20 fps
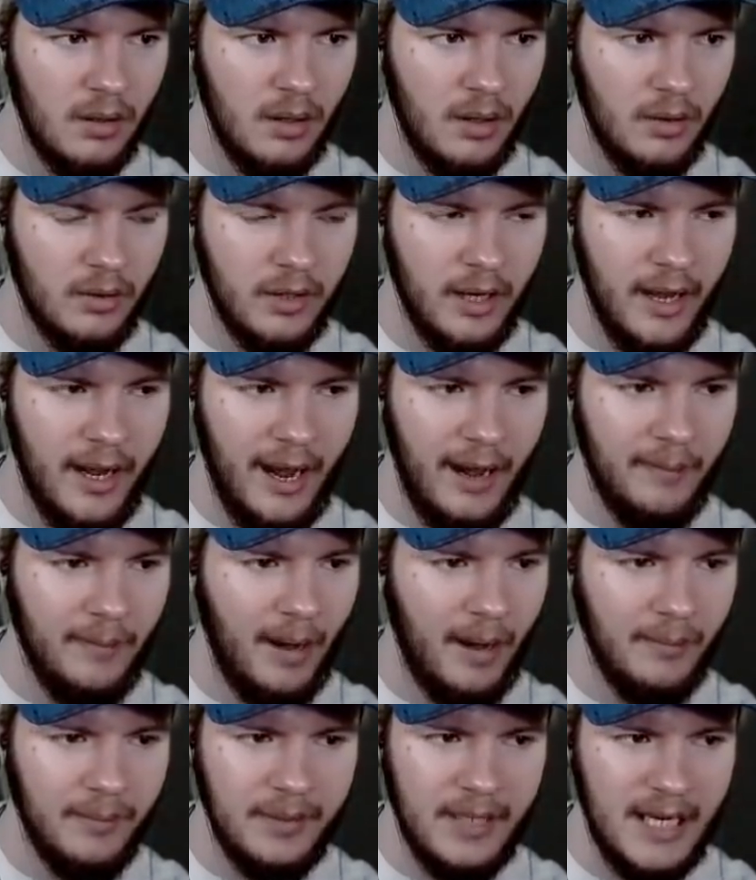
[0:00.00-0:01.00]
Okay, I'm,
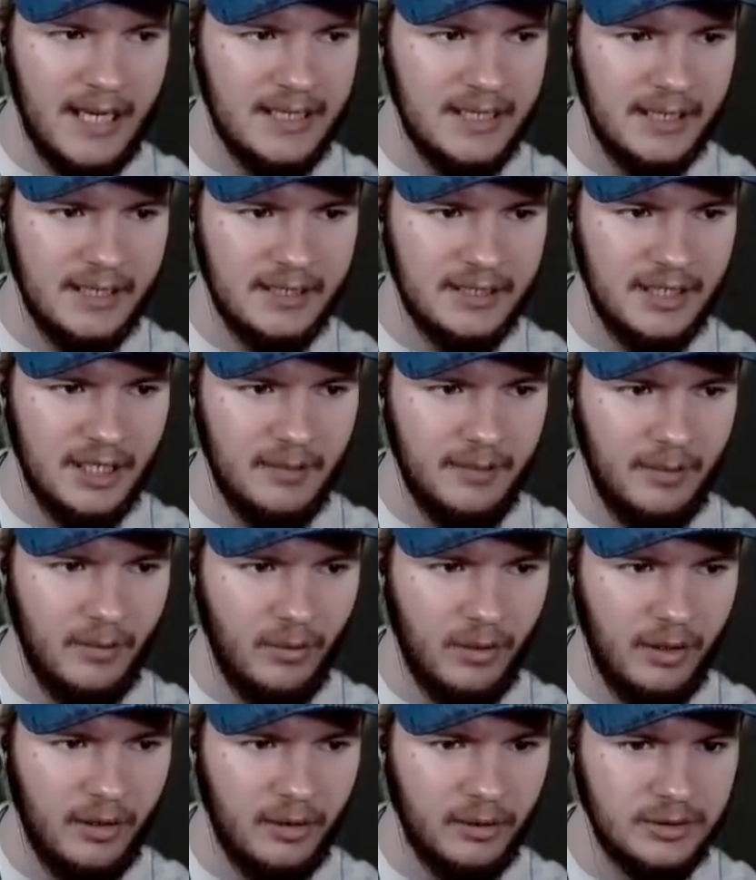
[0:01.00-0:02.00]
I'm guessing it's gonna be
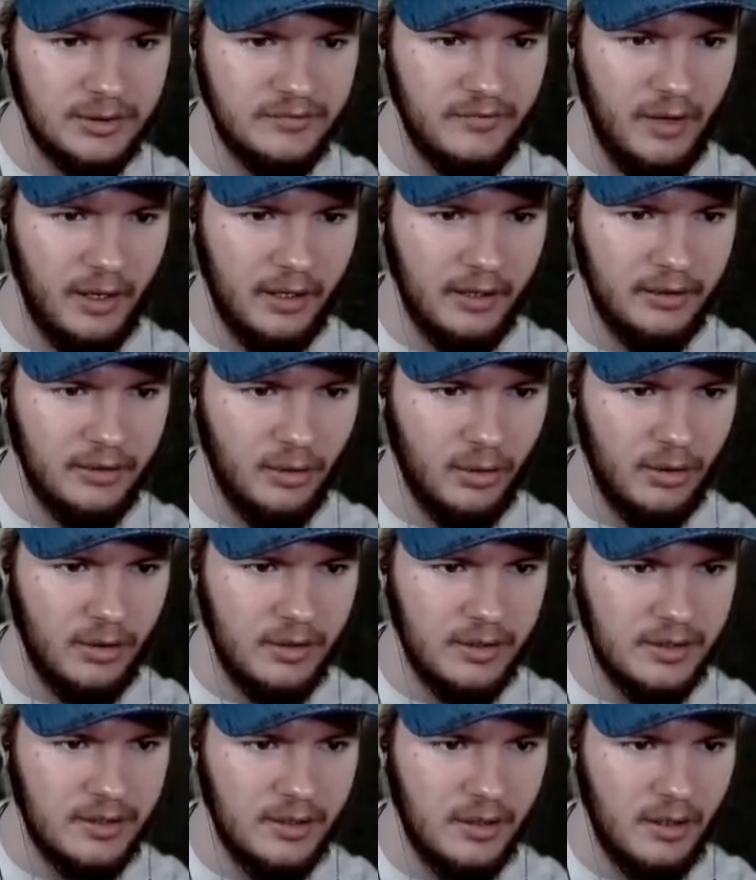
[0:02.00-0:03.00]
one of those fucking
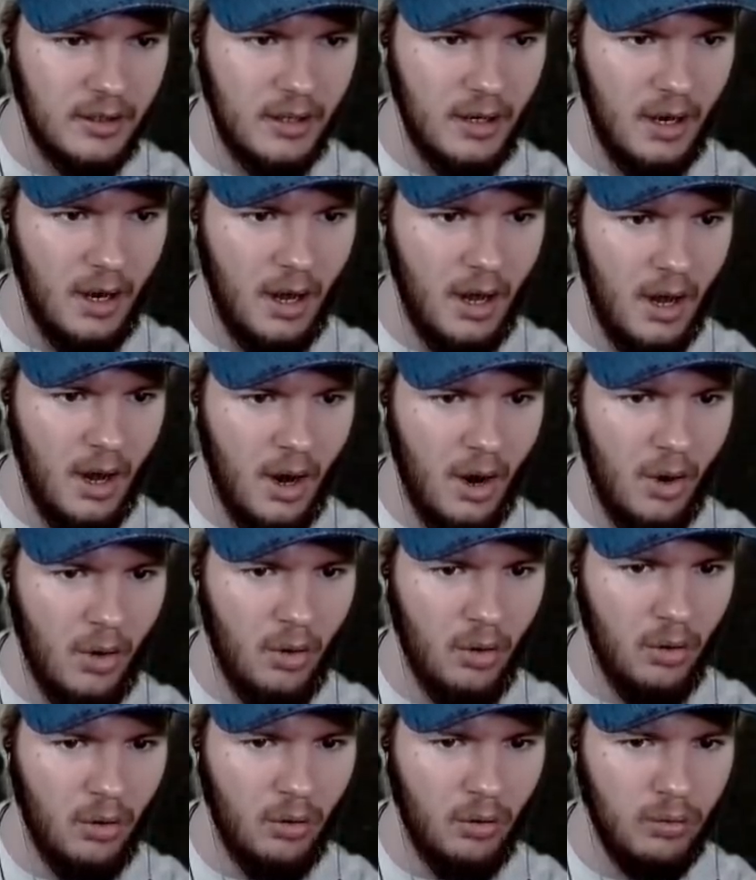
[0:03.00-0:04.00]
doors.
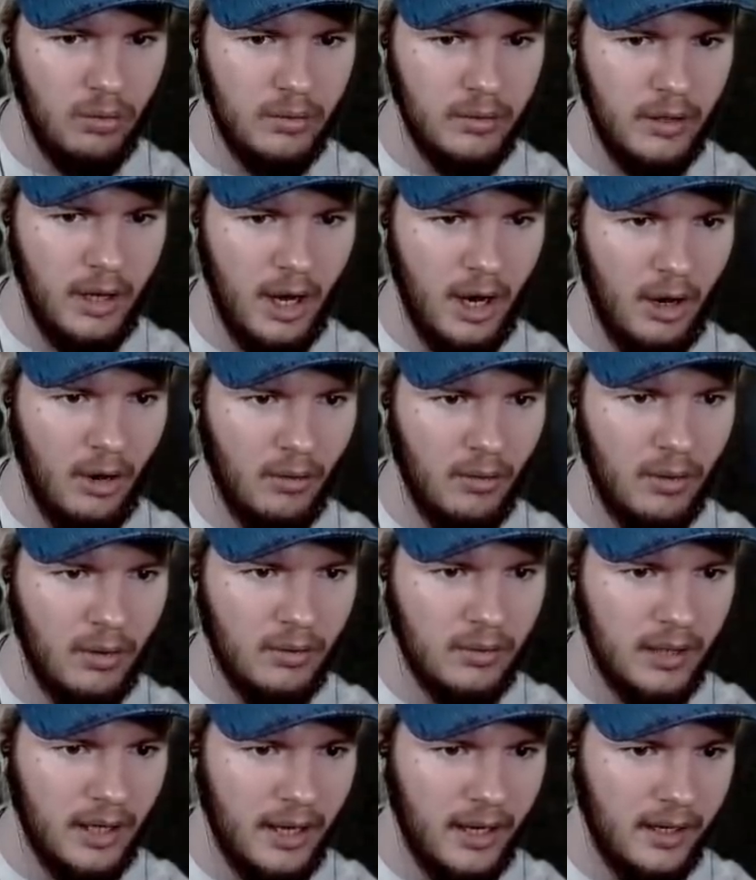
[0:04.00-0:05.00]
Ooh, no,
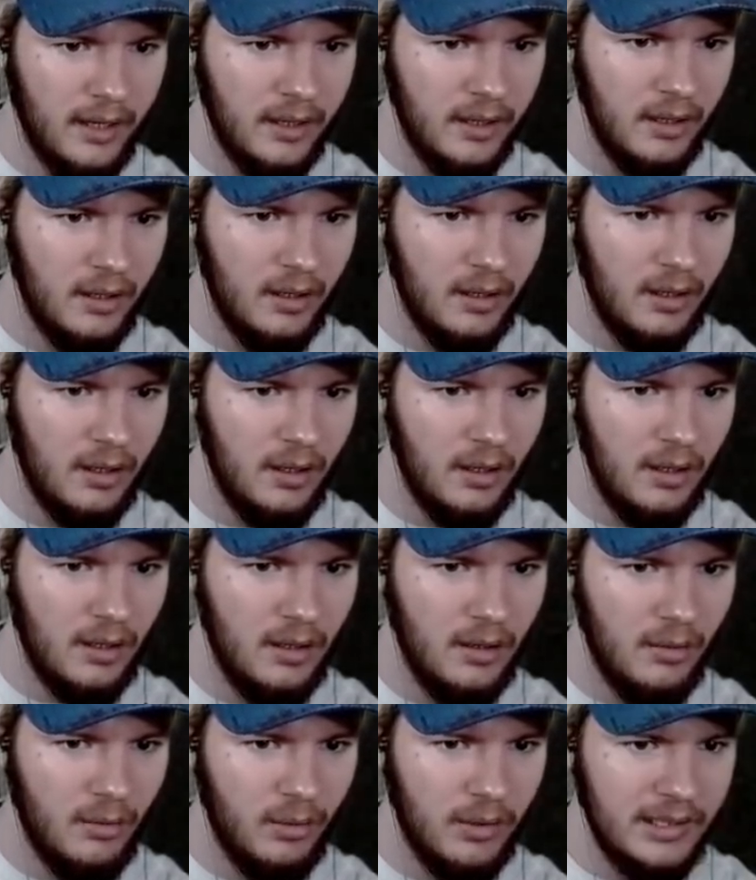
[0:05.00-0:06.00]
okay.
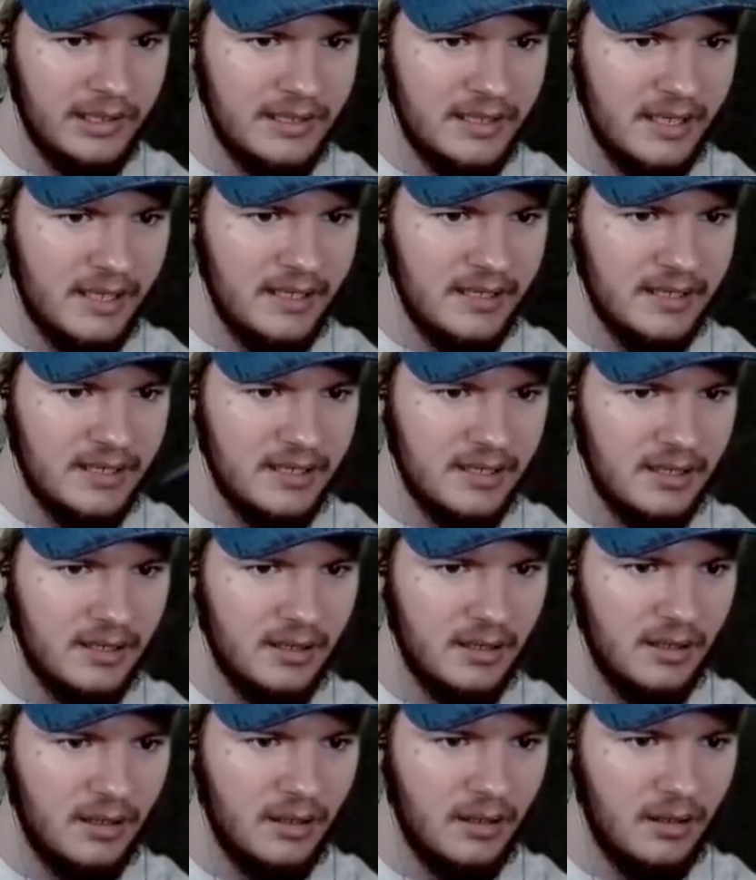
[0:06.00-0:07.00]
What is this?
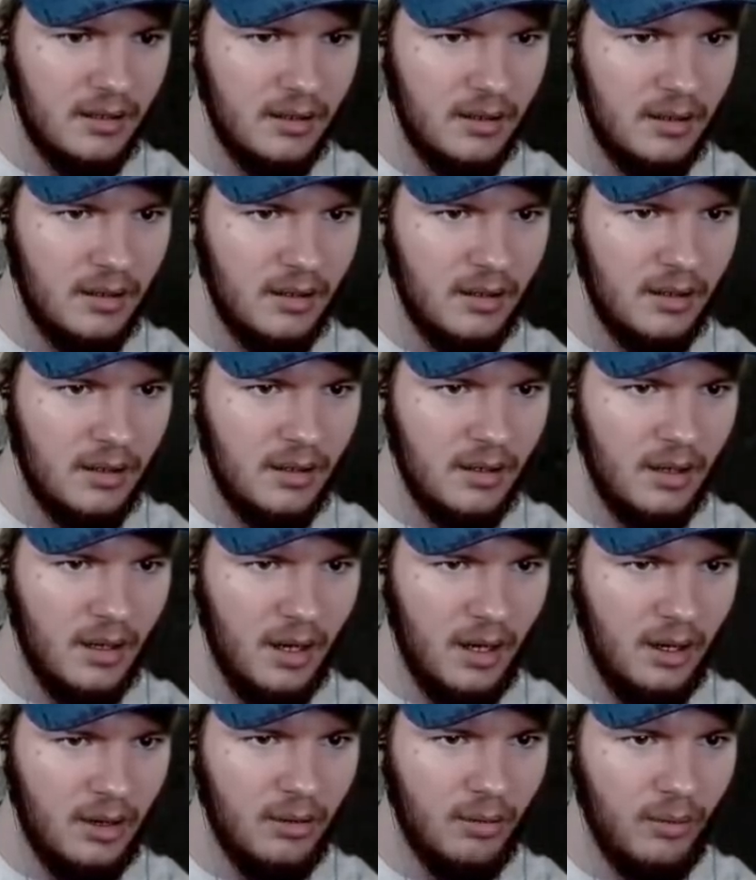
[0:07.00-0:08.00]

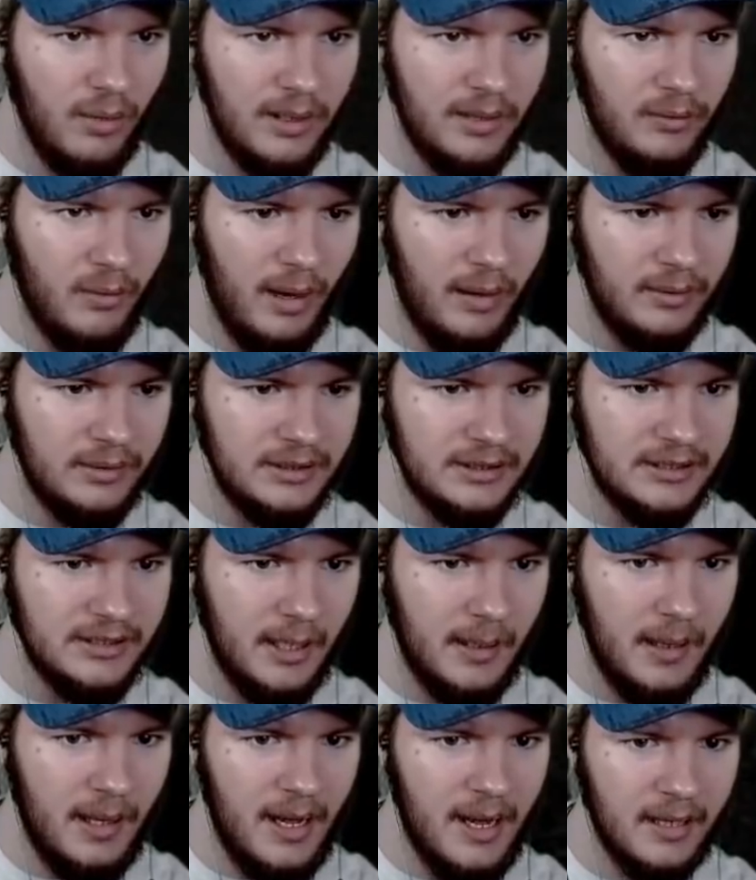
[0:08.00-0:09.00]
Oh, what? Why was this
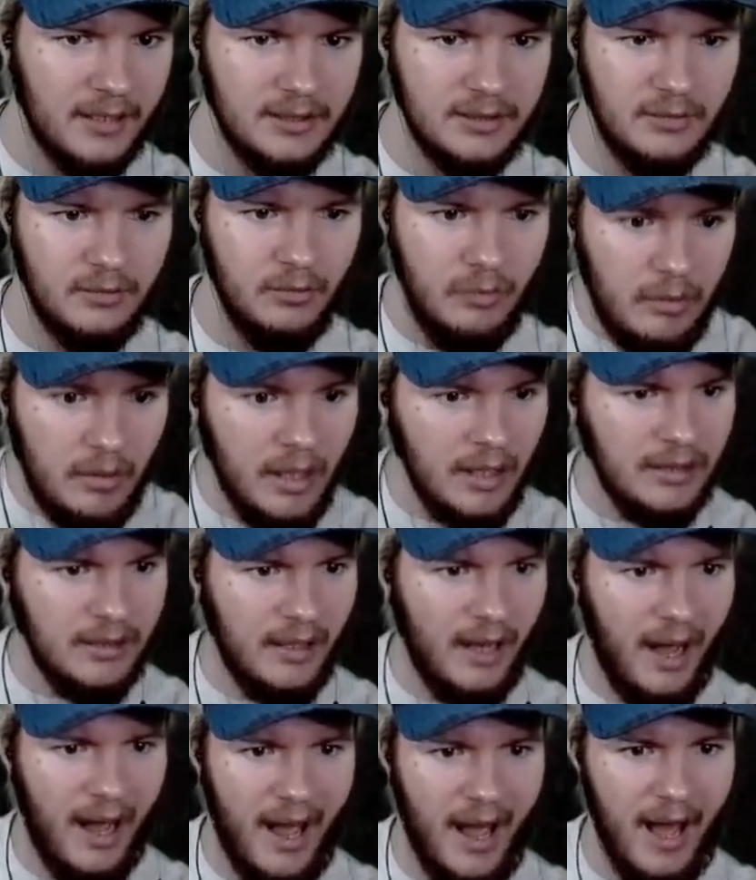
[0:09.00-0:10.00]
unlocked? What
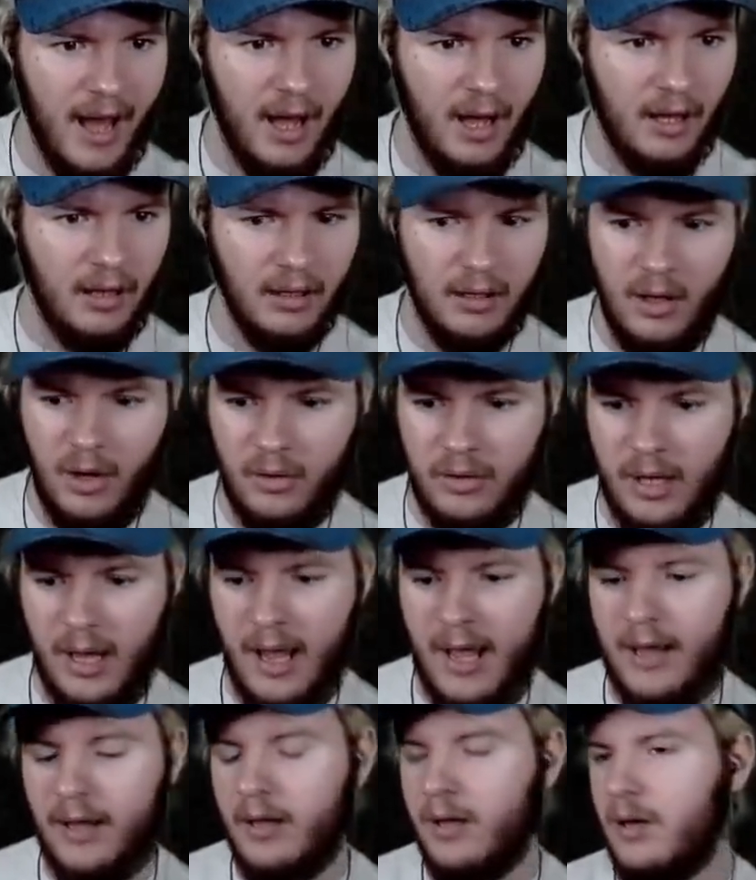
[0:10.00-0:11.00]
the hell?
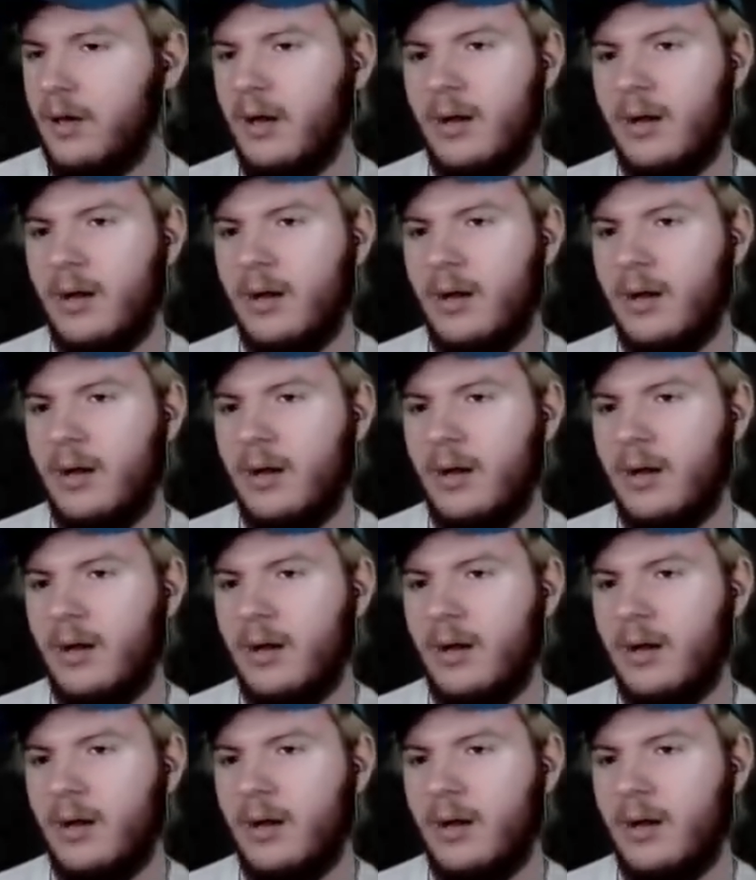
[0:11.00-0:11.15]
Okay.